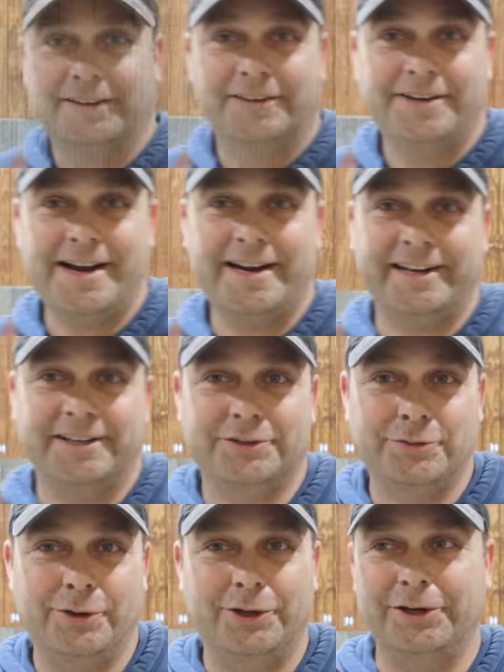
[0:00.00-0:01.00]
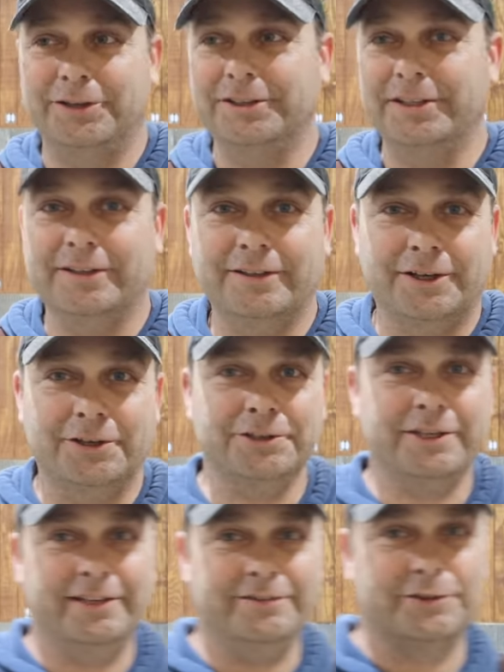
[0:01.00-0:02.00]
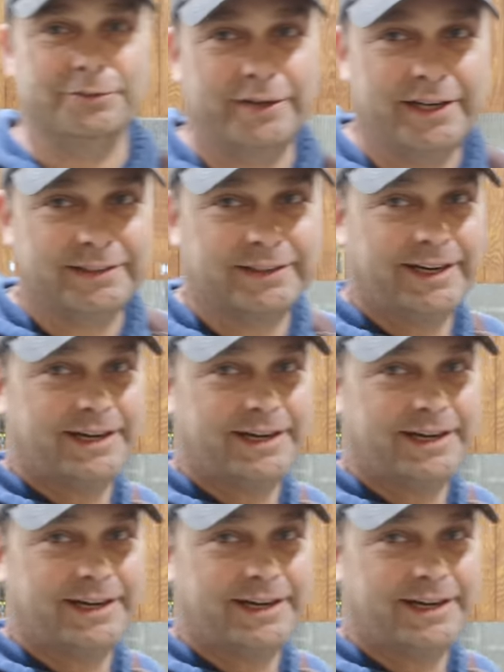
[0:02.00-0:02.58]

All right, I got the wall all covered. We got the